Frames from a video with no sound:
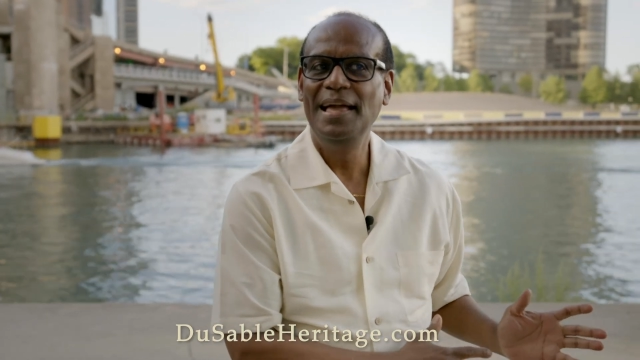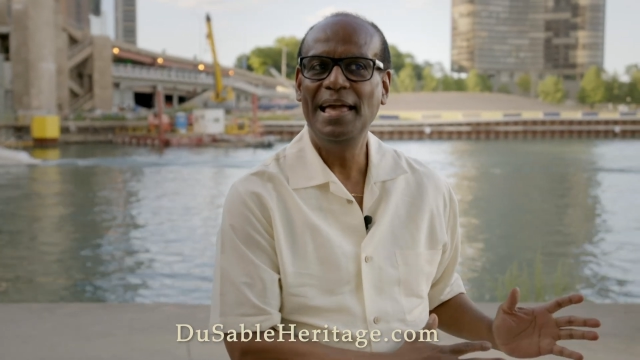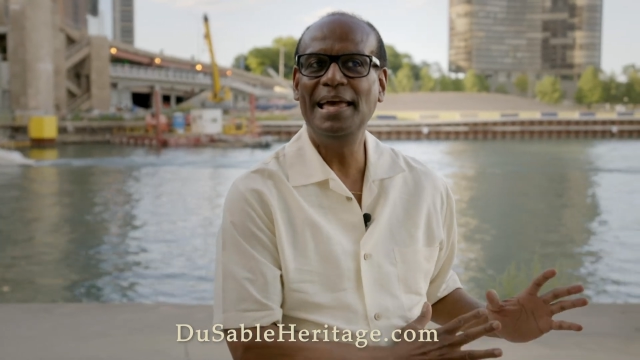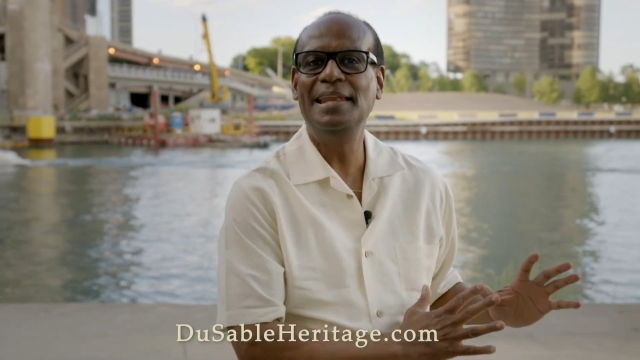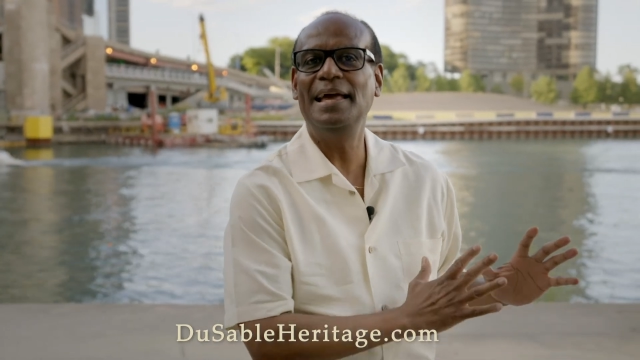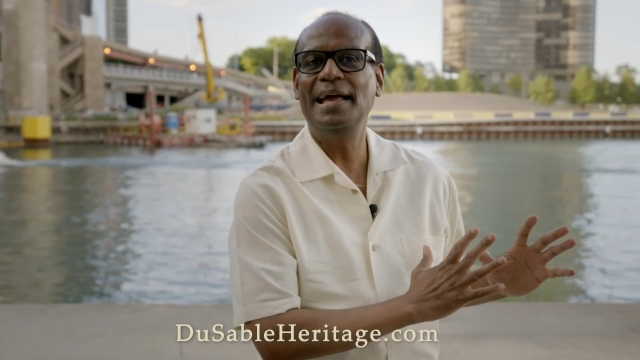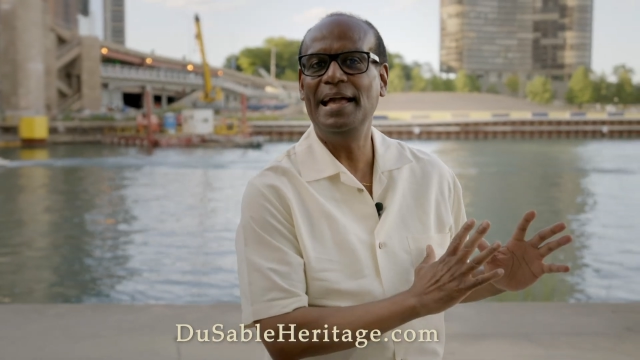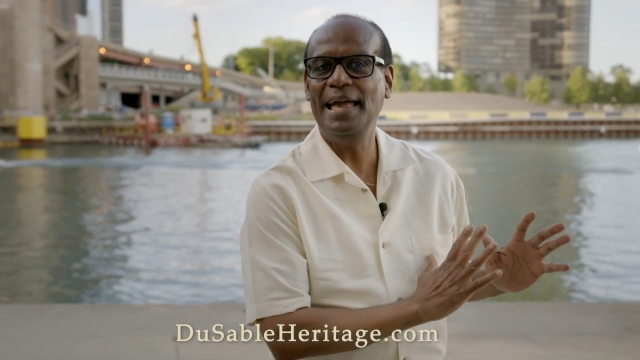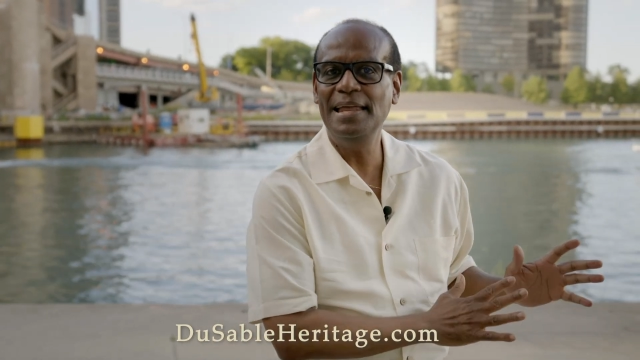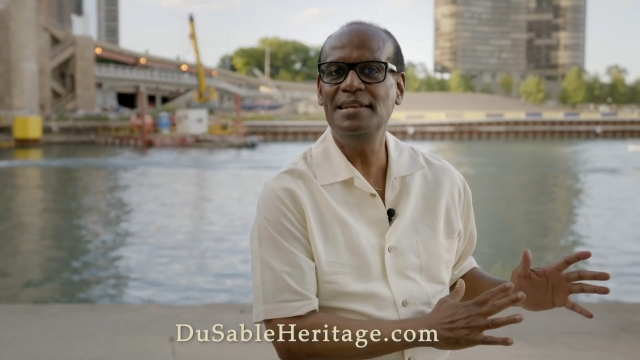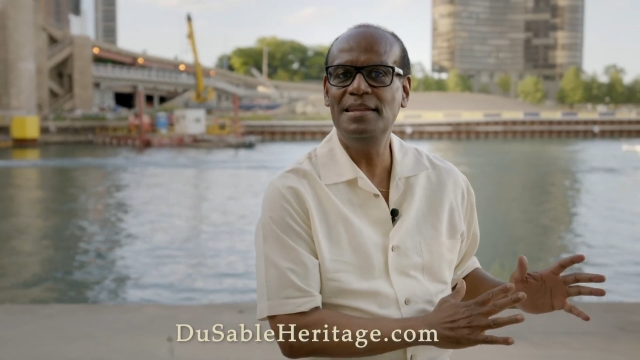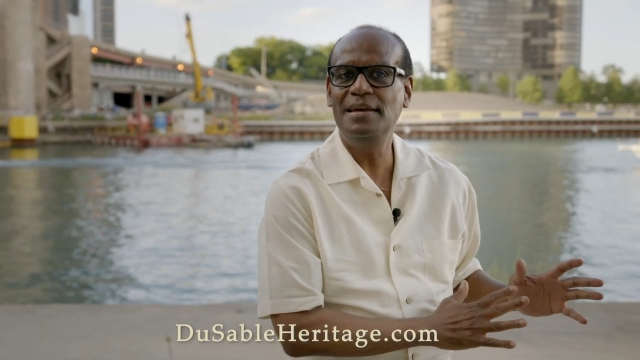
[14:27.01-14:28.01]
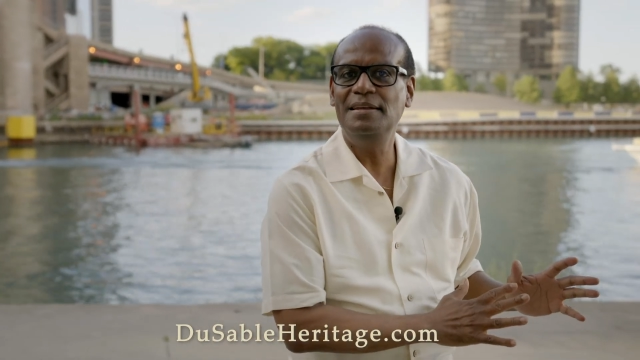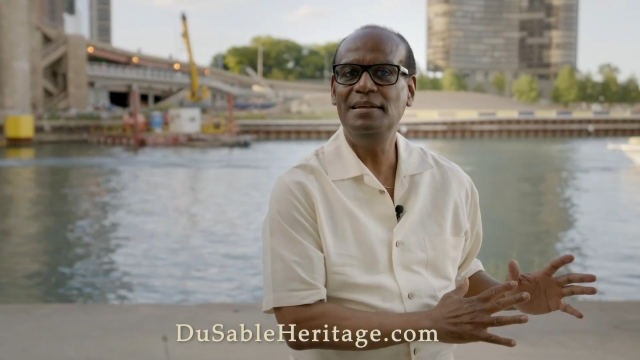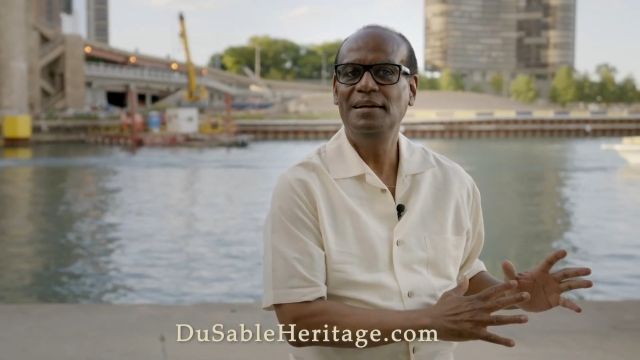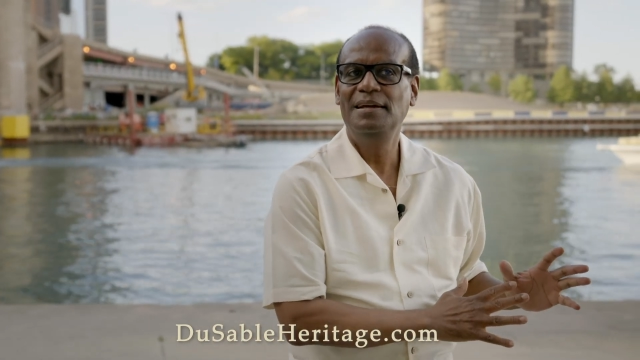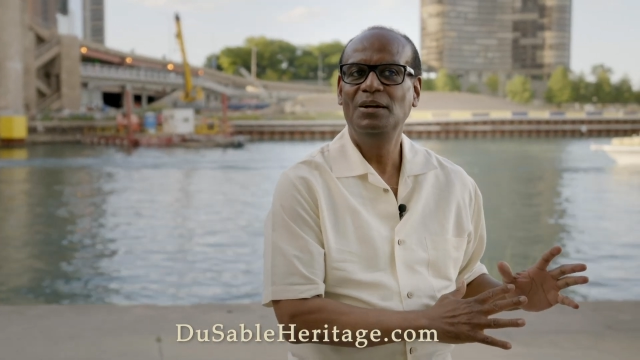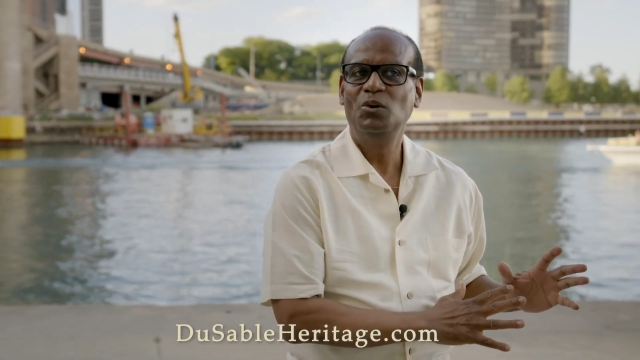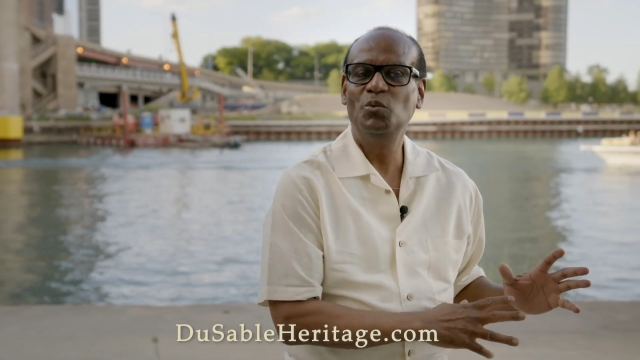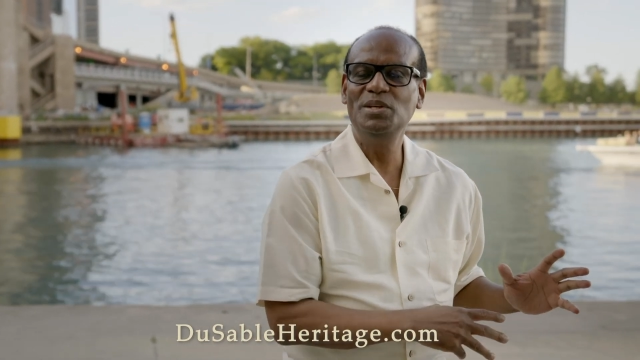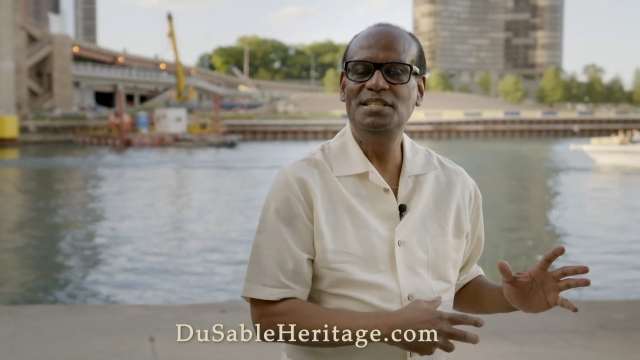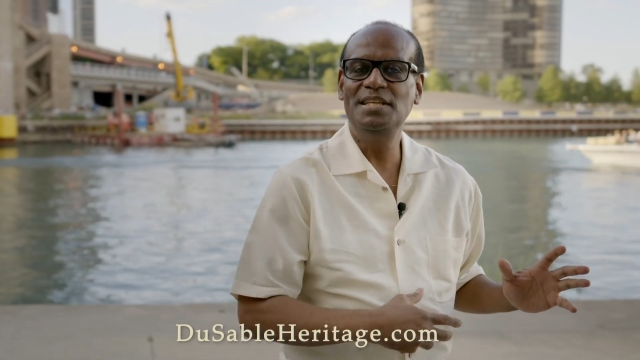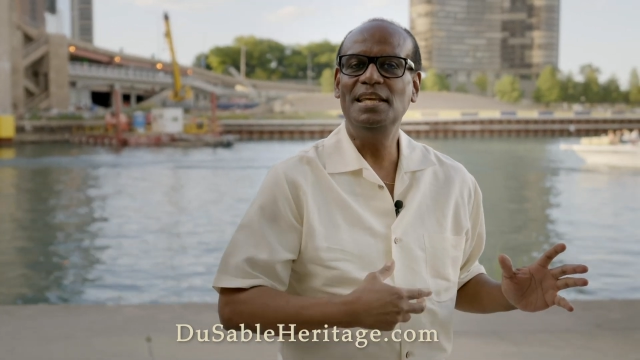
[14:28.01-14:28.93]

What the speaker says: and ended with the